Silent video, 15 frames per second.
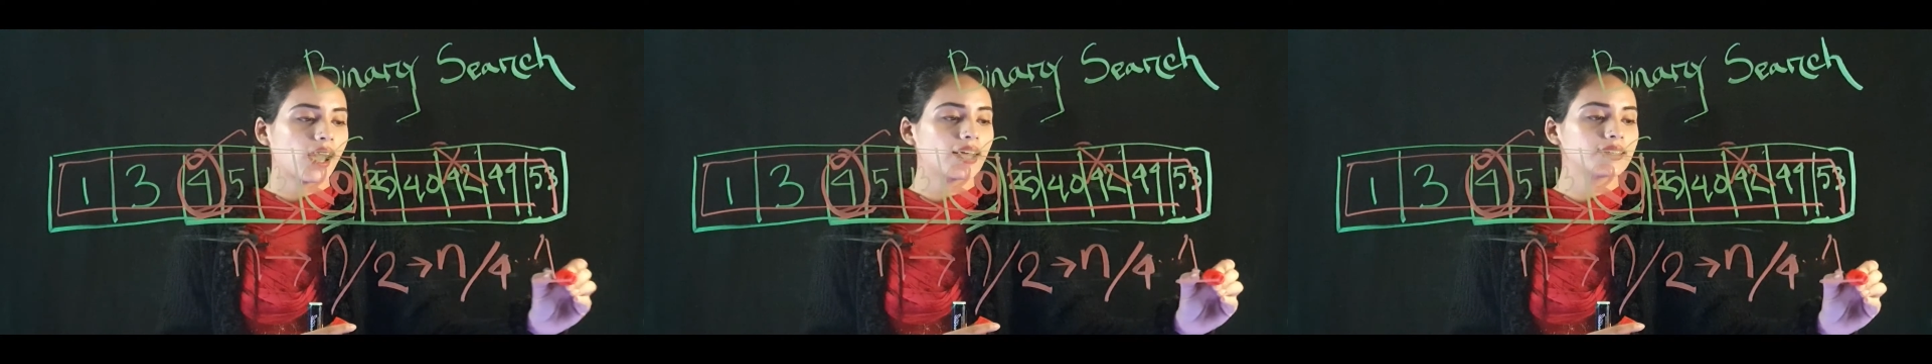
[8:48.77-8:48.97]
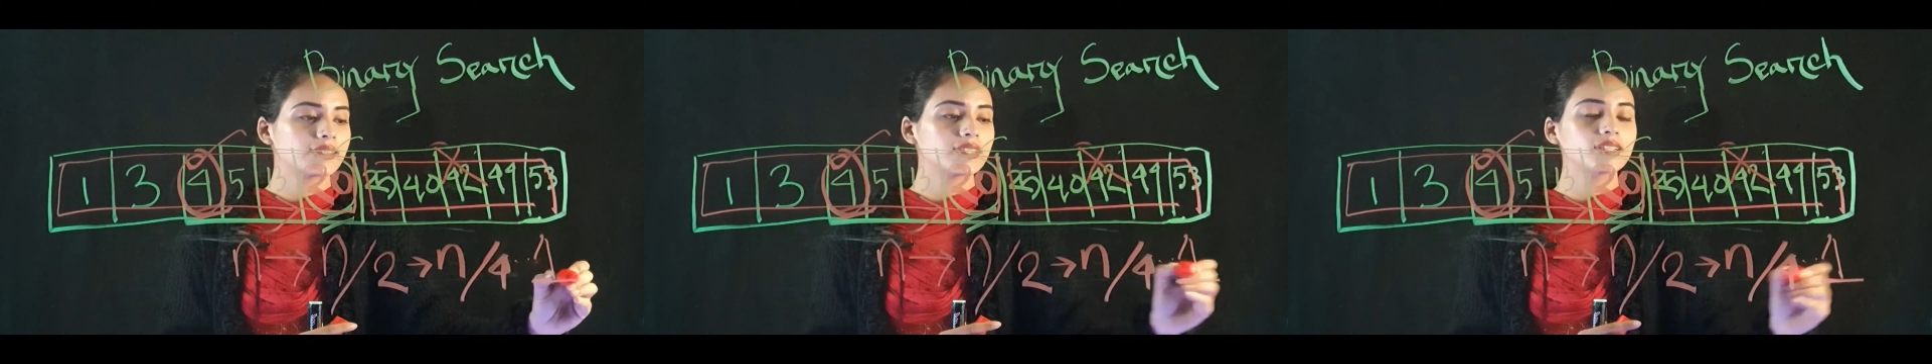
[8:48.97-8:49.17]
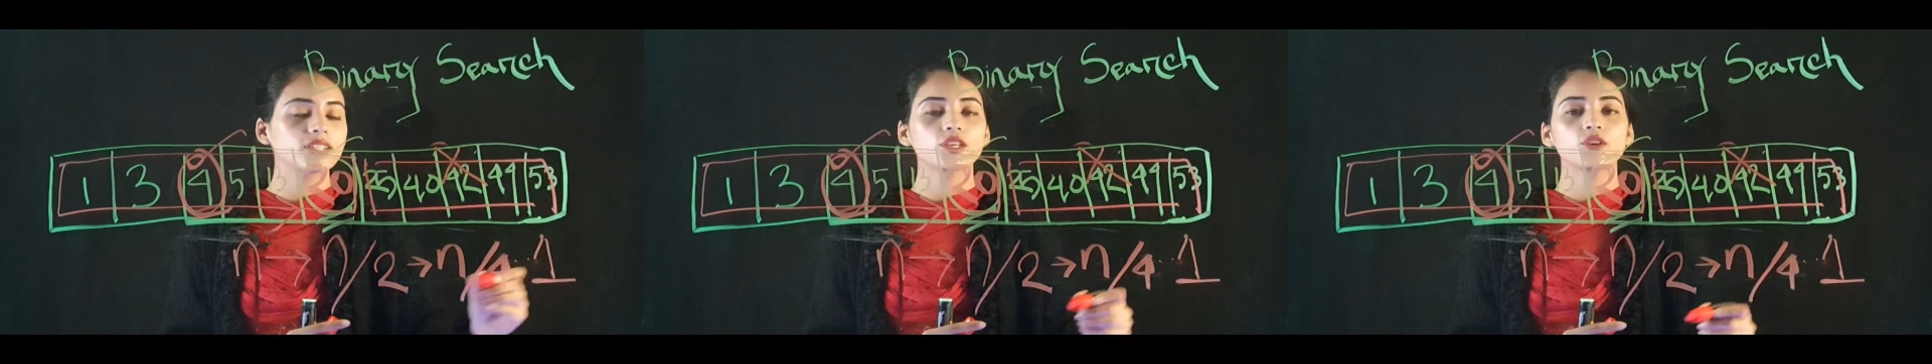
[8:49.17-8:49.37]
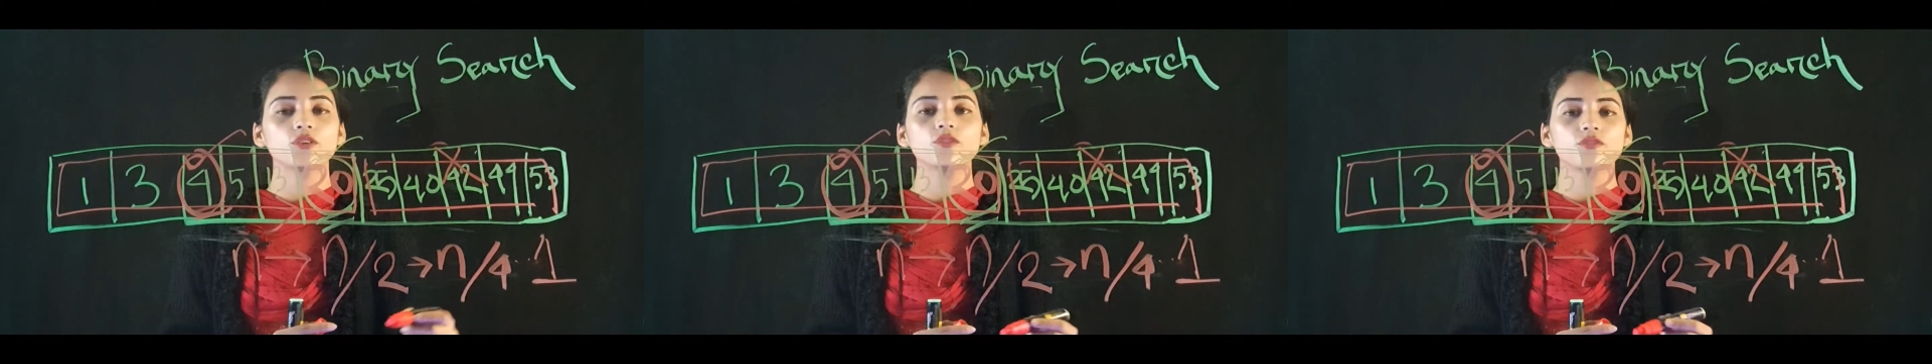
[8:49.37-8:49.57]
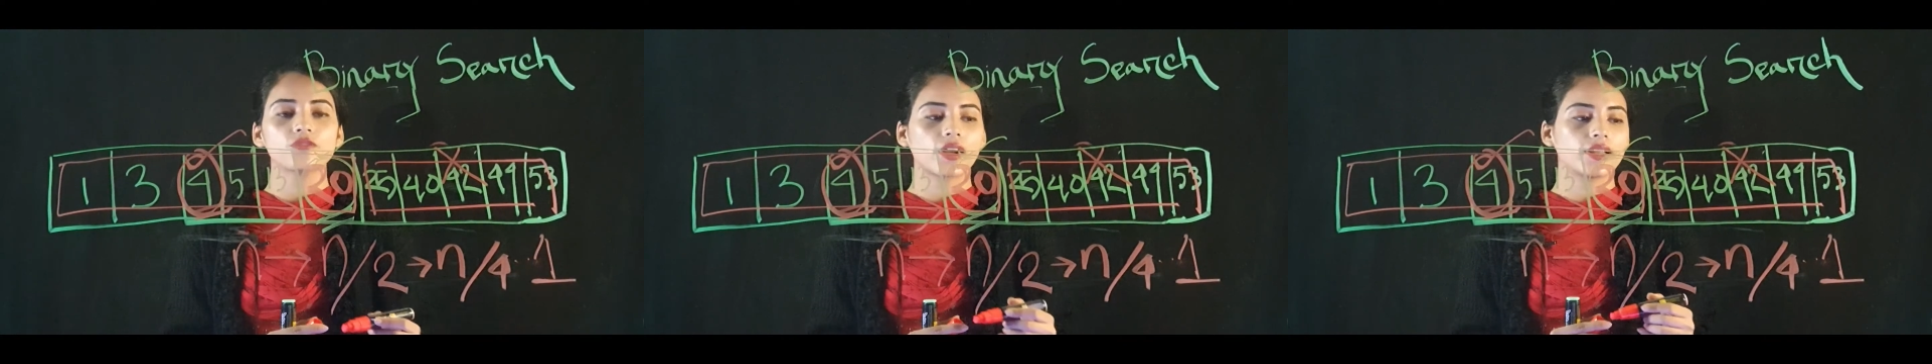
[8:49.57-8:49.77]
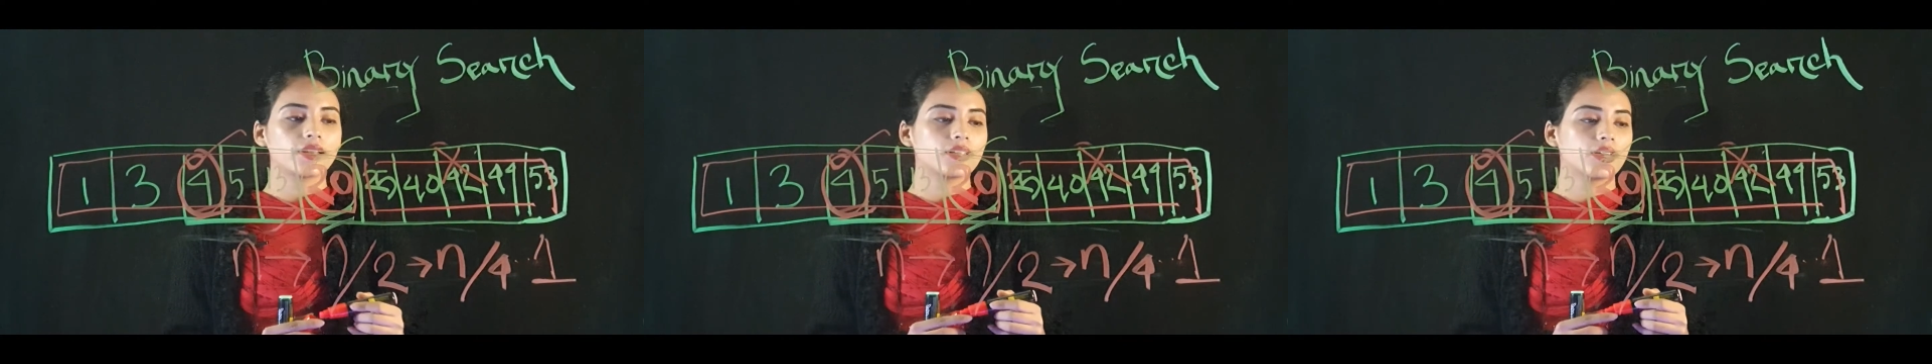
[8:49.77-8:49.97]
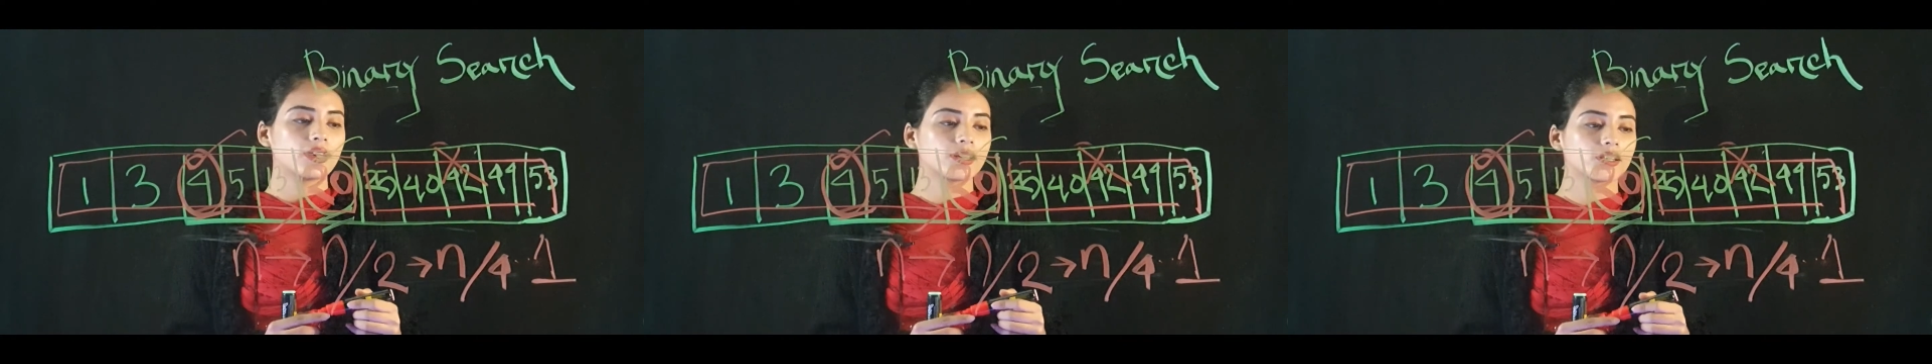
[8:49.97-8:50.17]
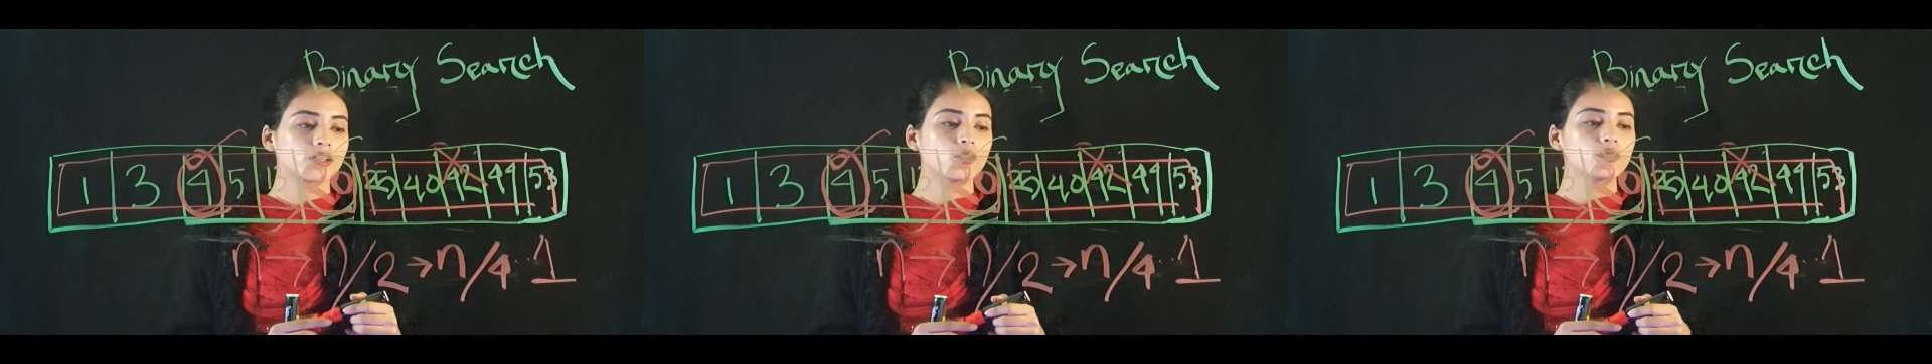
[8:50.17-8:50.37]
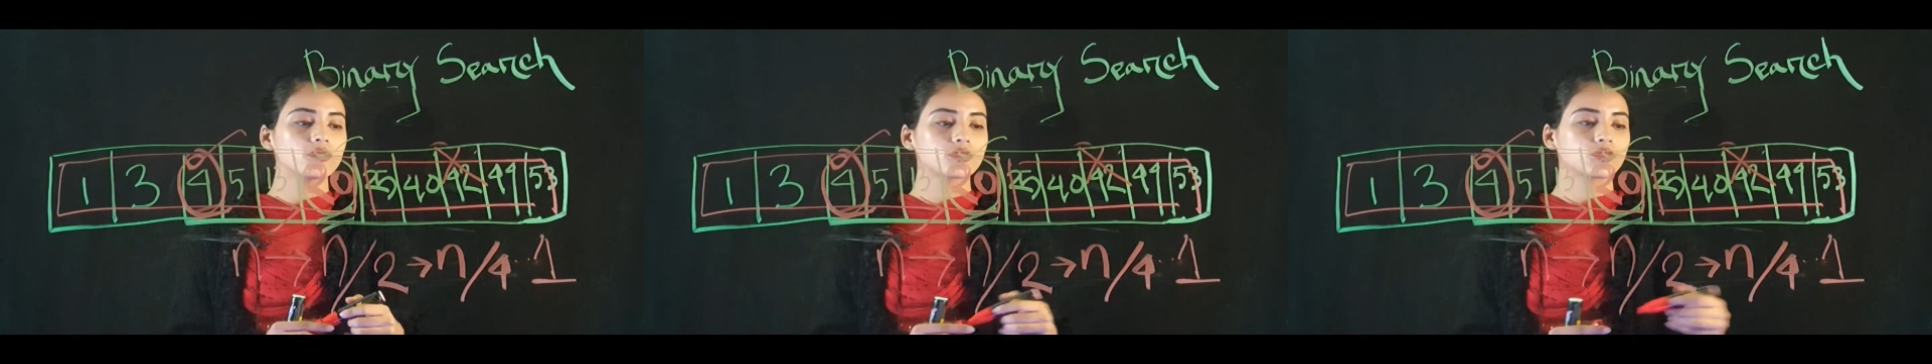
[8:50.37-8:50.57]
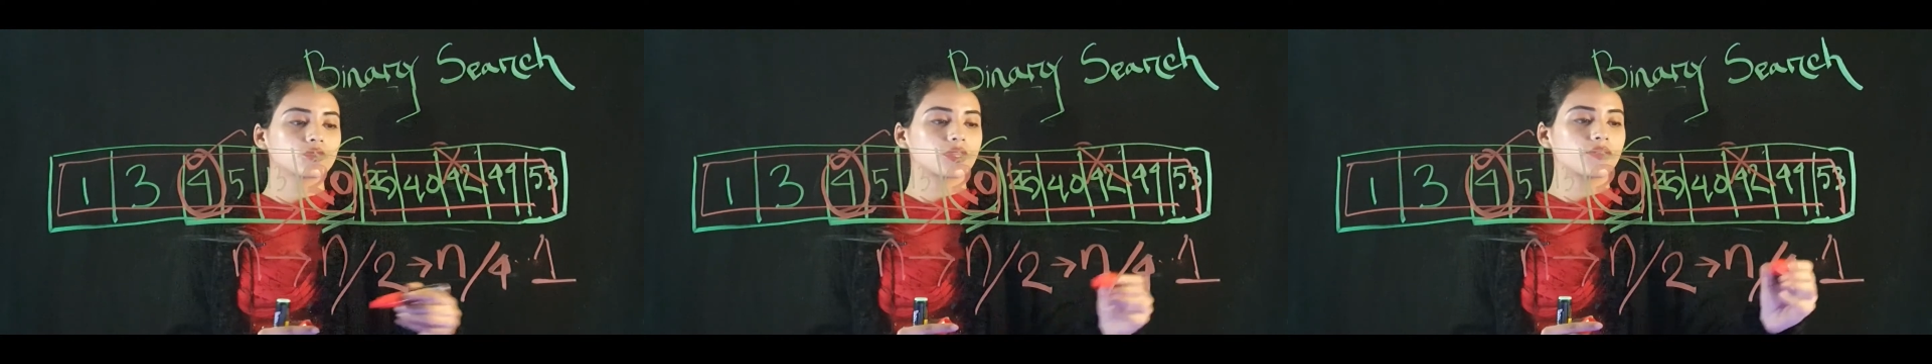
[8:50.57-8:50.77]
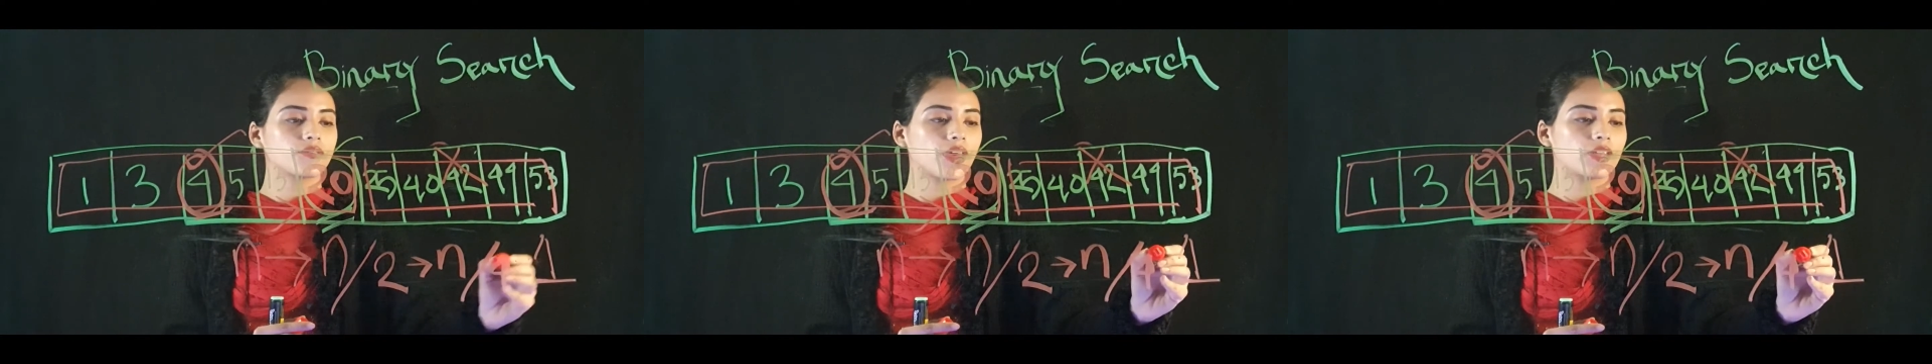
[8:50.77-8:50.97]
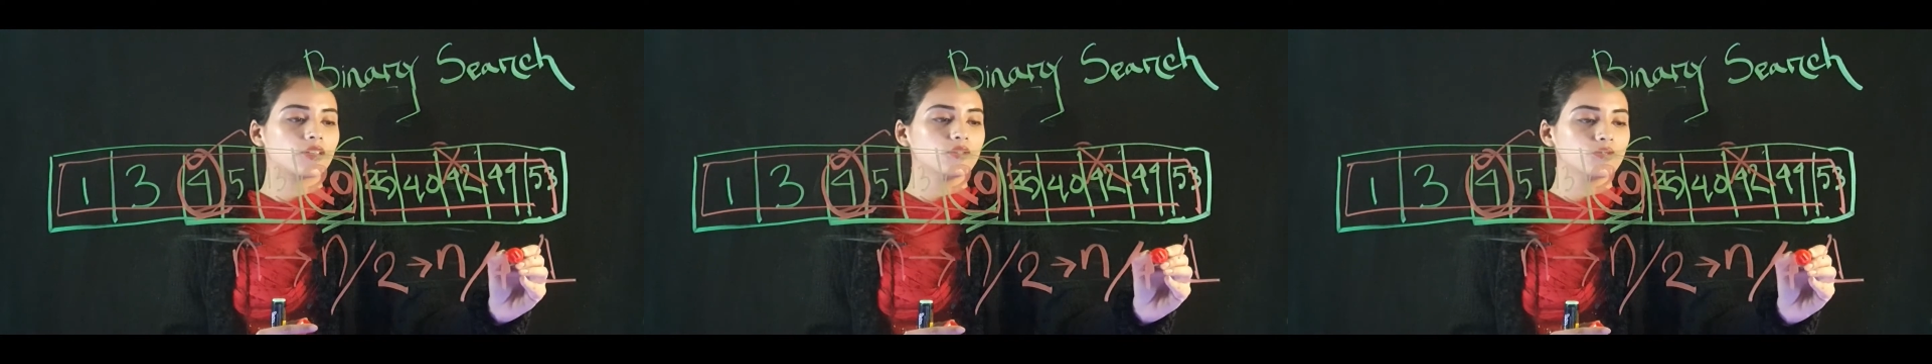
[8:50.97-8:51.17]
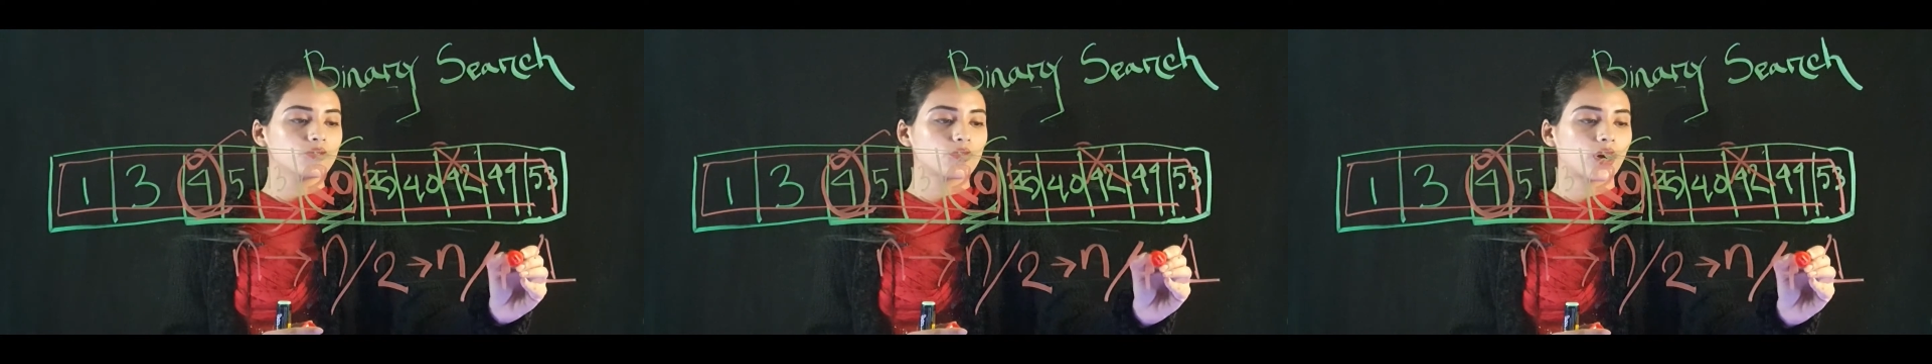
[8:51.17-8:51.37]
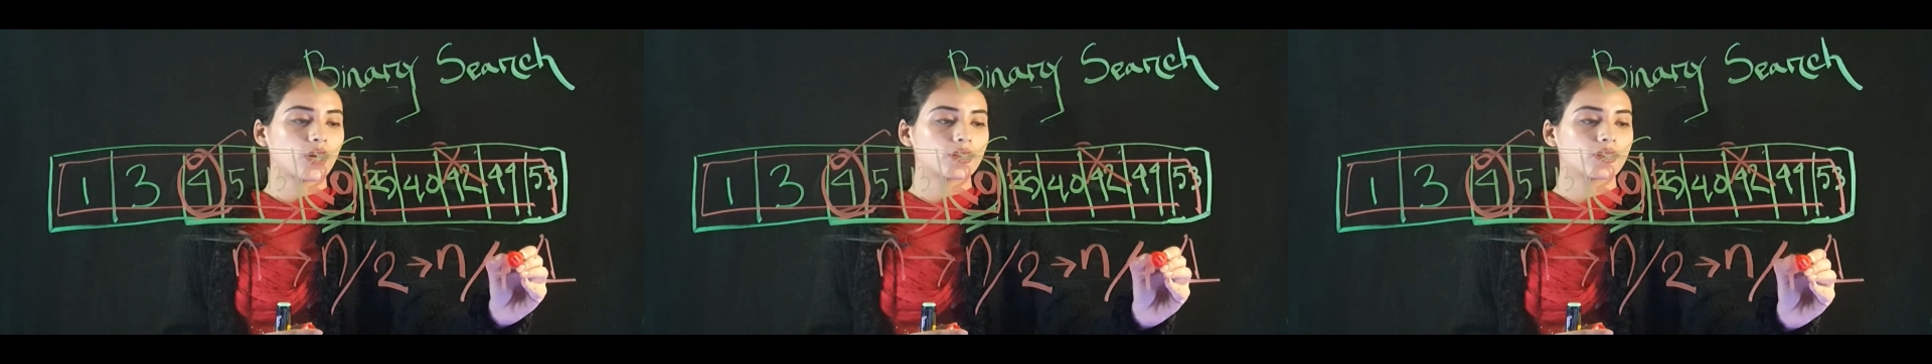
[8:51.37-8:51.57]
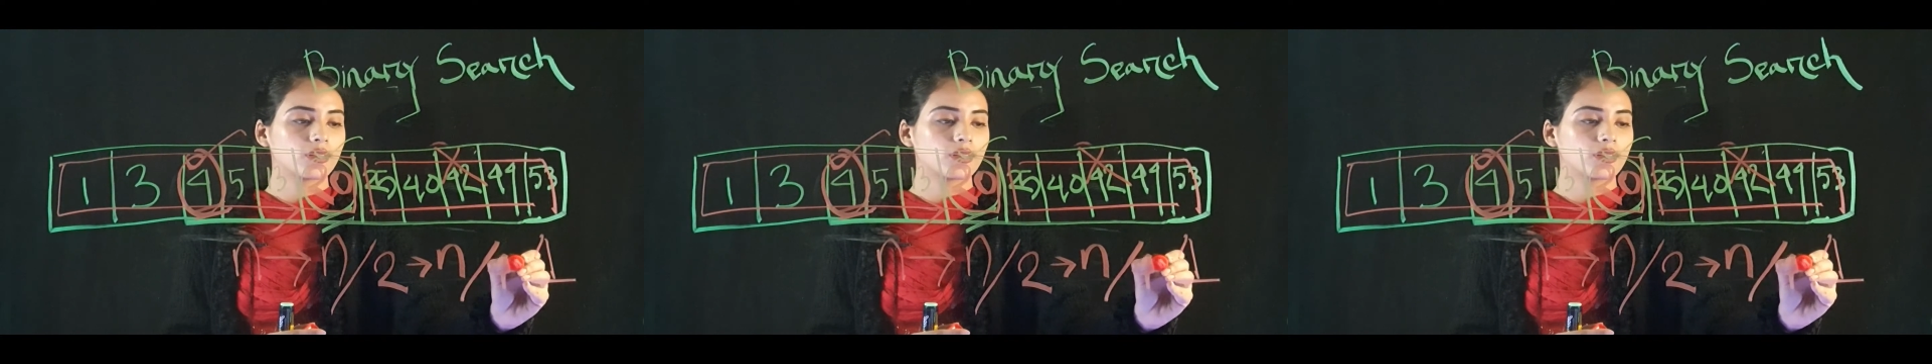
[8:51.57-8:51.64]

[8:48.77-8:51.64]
until you find goes to the value 1.